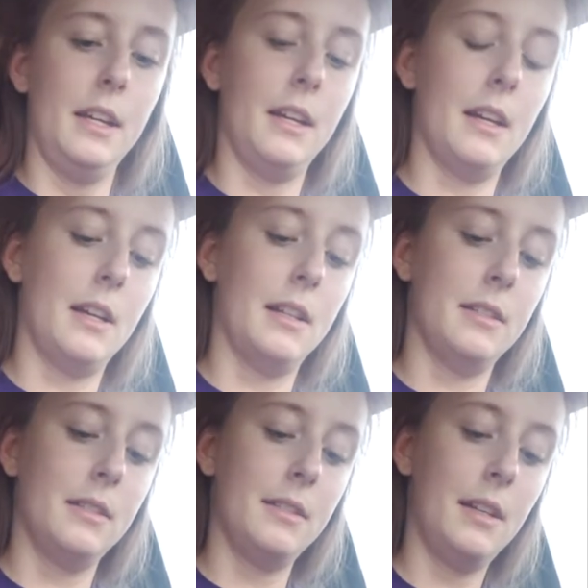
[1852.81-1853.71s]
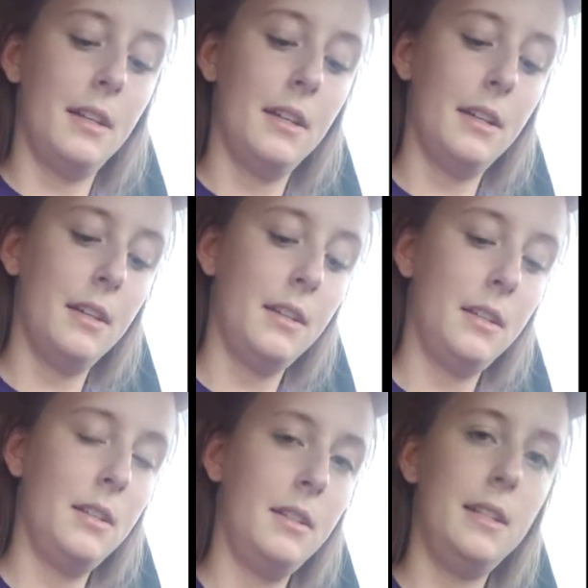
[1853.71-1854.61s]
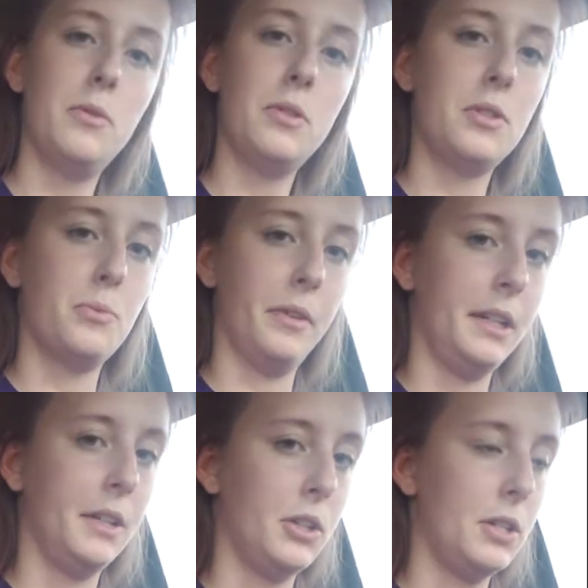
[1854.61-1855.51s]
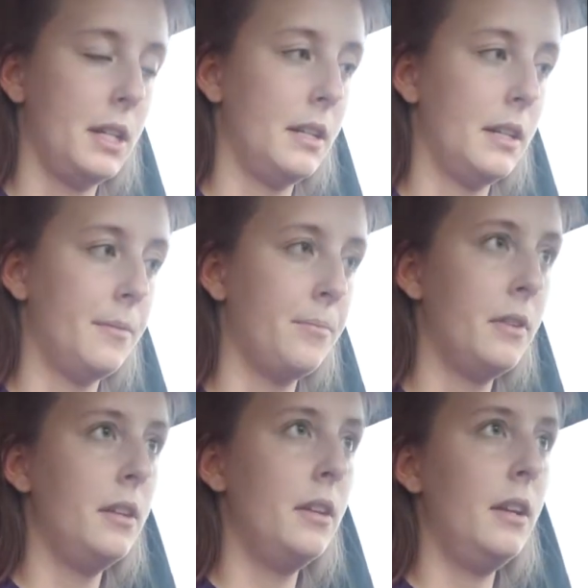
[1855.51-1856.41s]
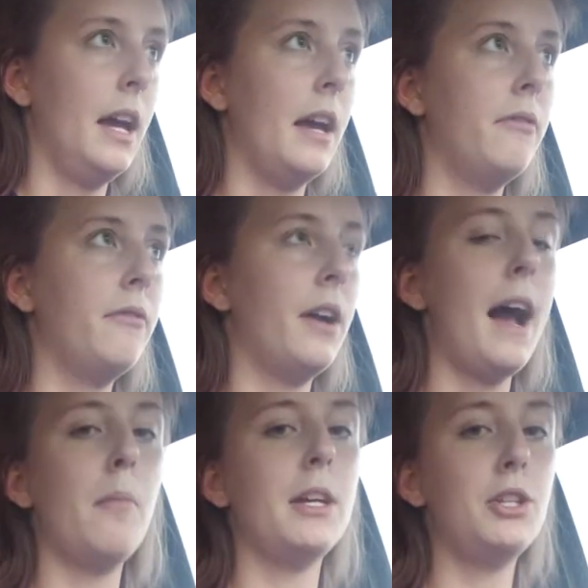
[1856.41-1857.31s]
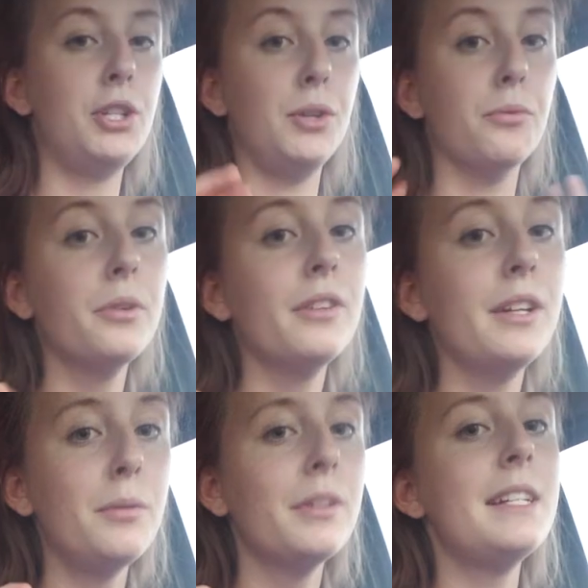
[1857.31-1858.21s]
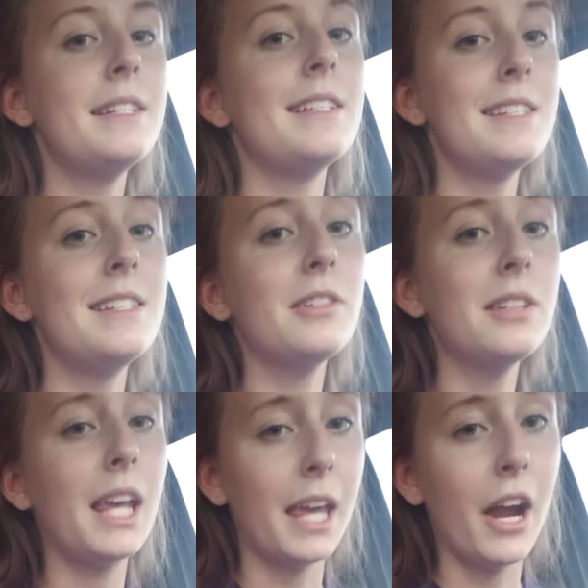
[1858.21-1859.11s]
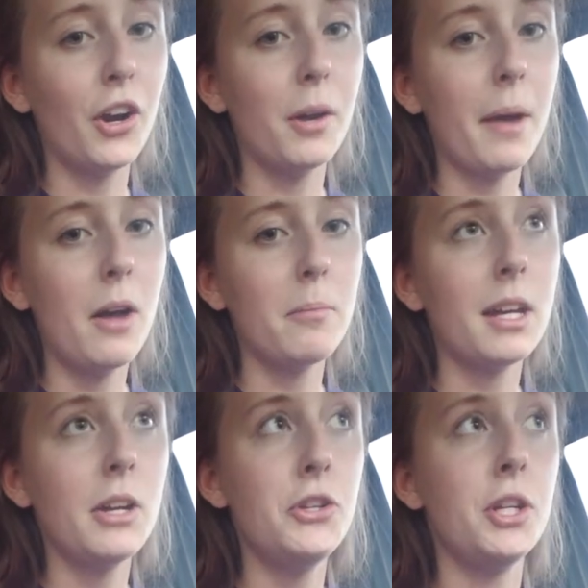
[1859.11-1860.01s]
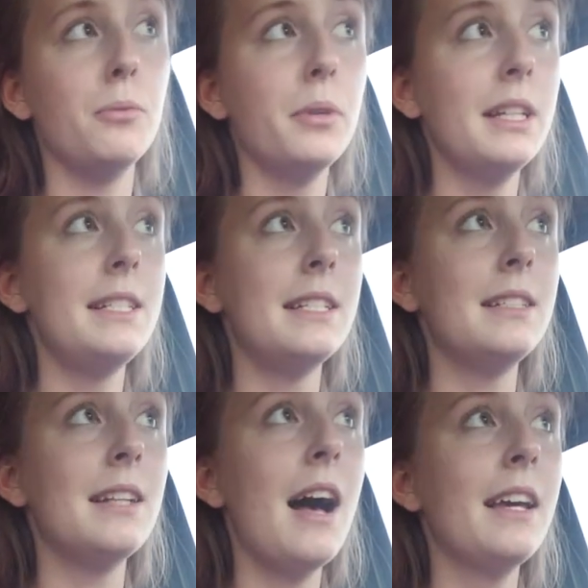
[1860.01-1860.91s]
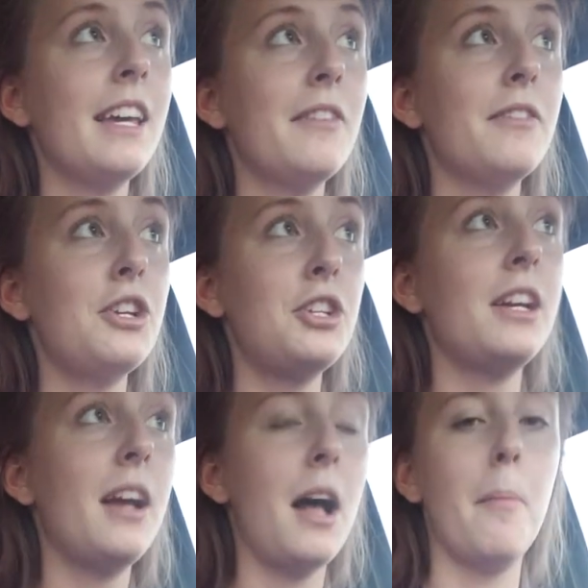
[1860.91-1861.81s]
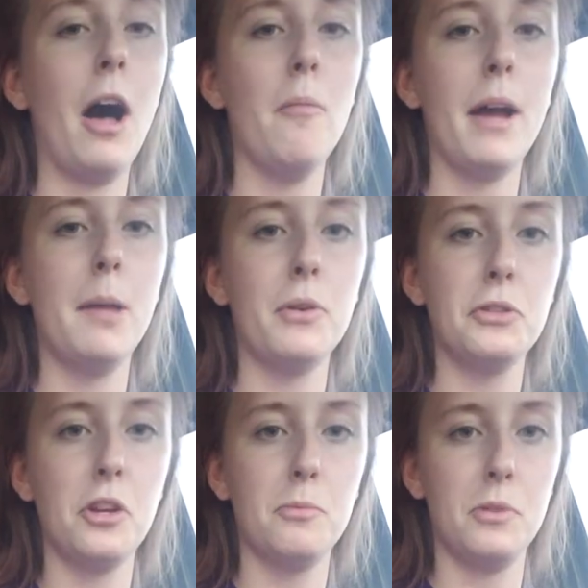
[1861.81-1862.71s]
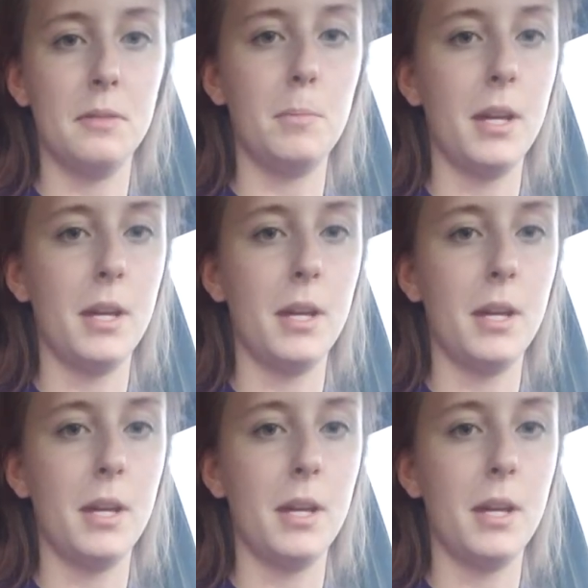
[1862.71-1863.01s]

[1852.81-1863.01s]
and it was just really irritating. And for how much she really, really sincerely cared about me, she really did not give a shit about my prescriptions